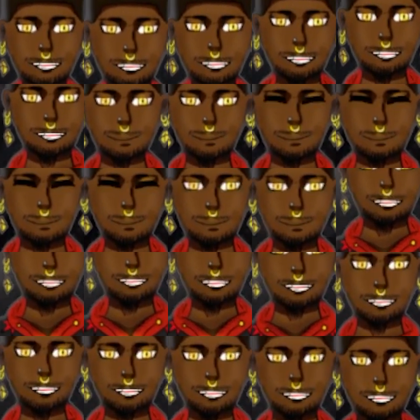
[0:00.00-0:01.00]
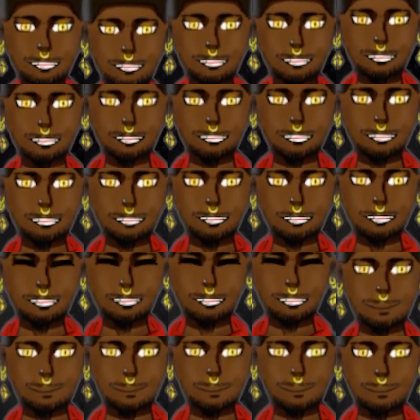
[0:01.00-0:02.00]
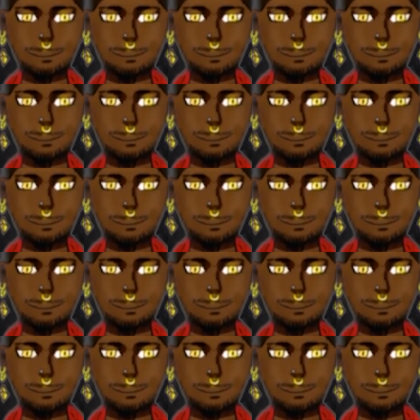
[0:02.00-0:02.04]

it, and then they all like are,